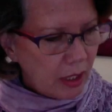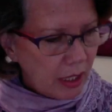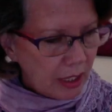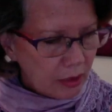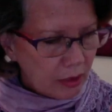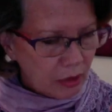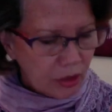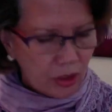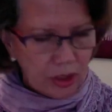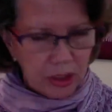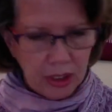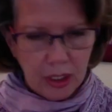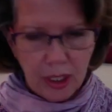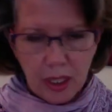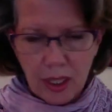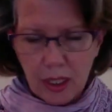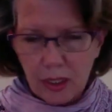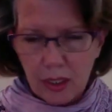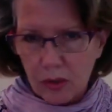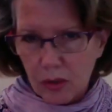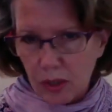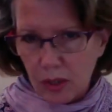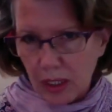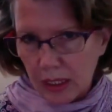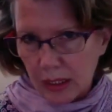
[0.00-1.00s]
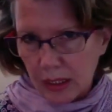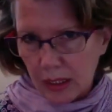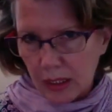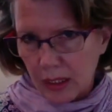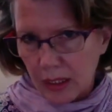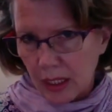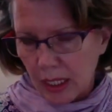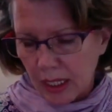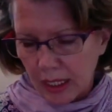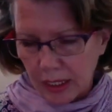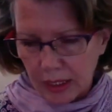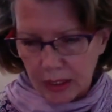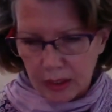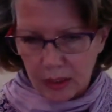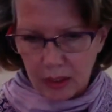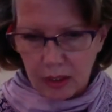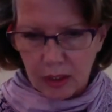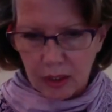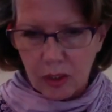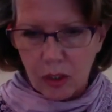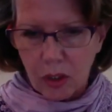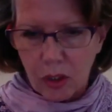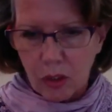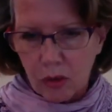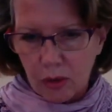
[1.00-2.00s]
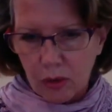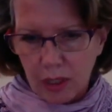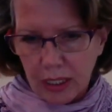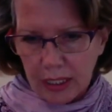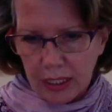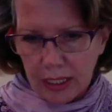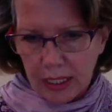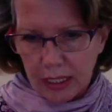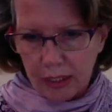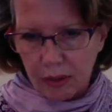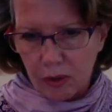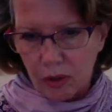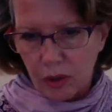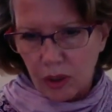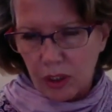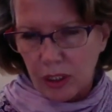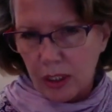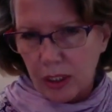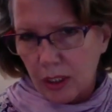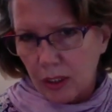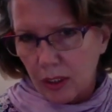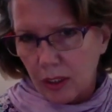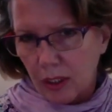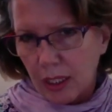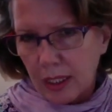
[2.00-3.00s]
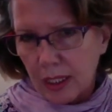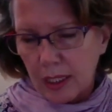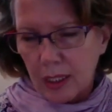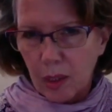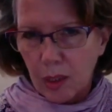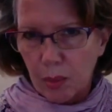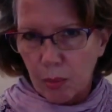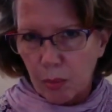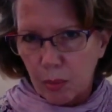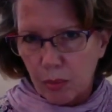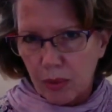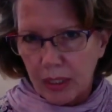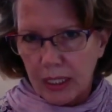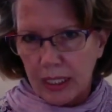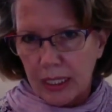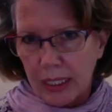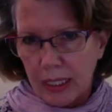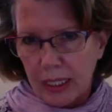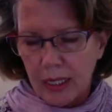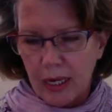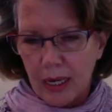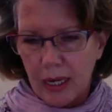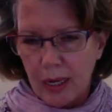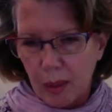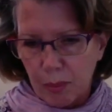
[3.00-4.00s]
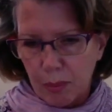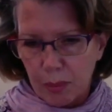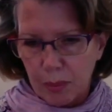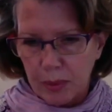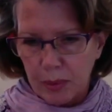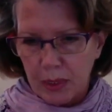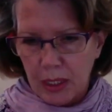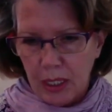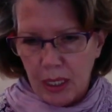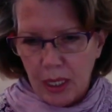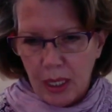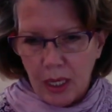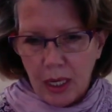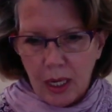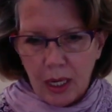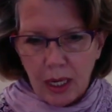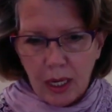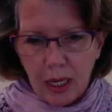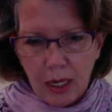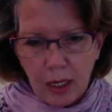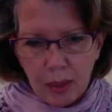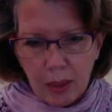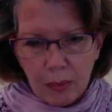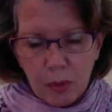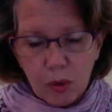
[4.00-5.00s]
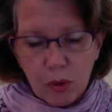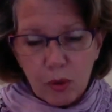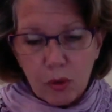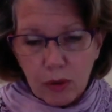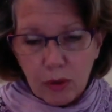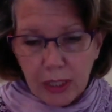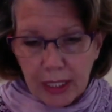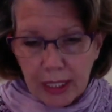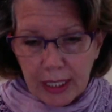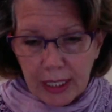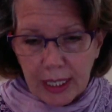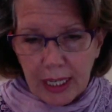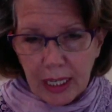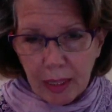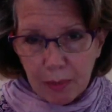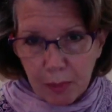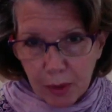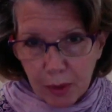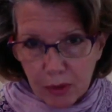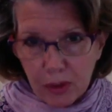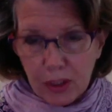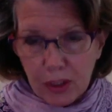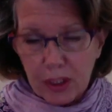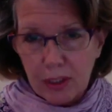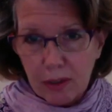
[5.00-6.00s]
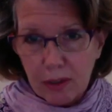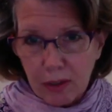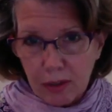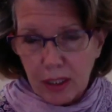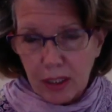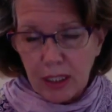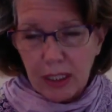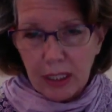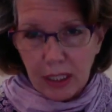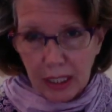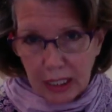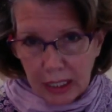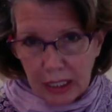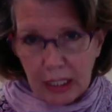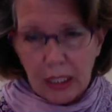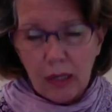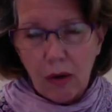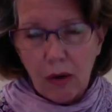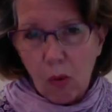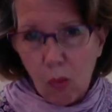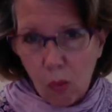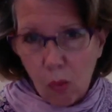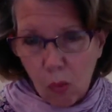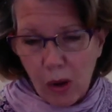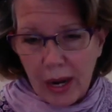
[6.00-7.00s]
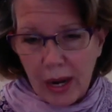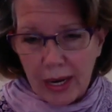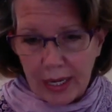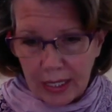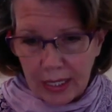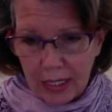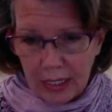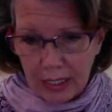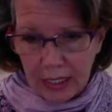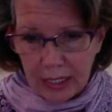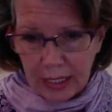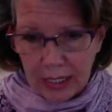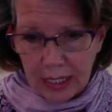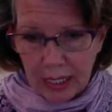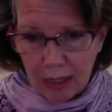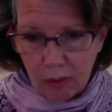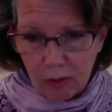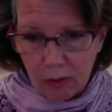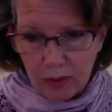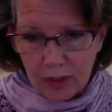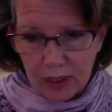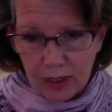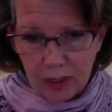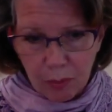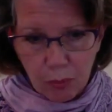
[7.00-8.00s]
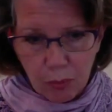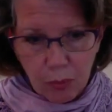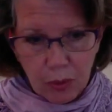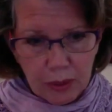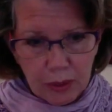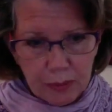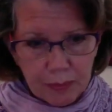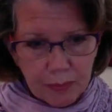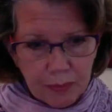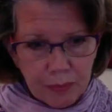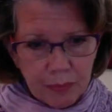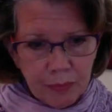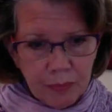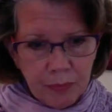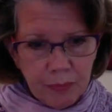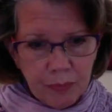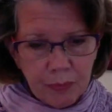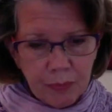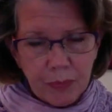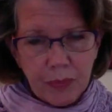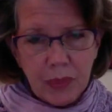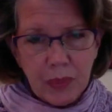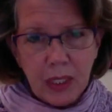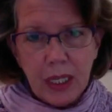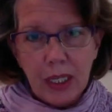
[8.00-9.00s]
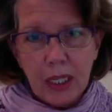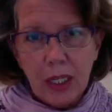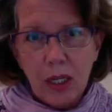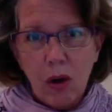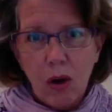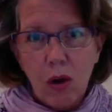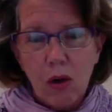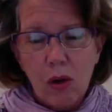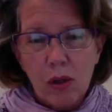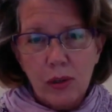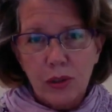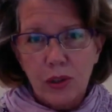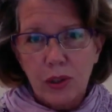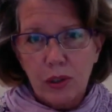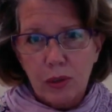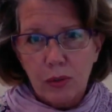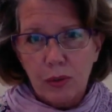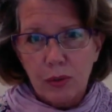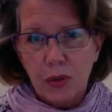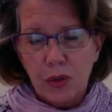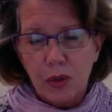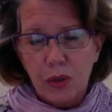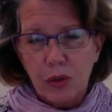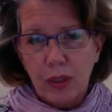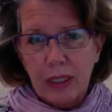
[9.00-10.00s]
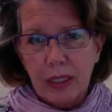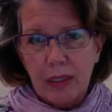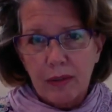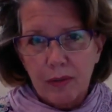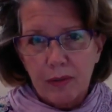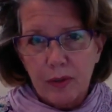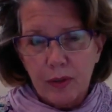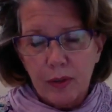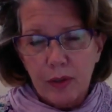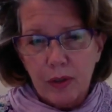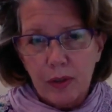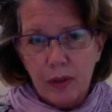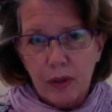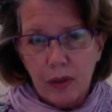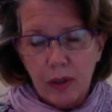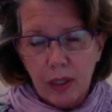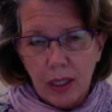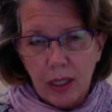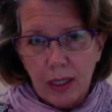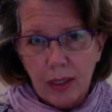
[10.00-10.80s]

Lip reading: energy, things are getting tight, great energy to like break it up. Great hammer. It's literally like whacking it out of someone. It also is great for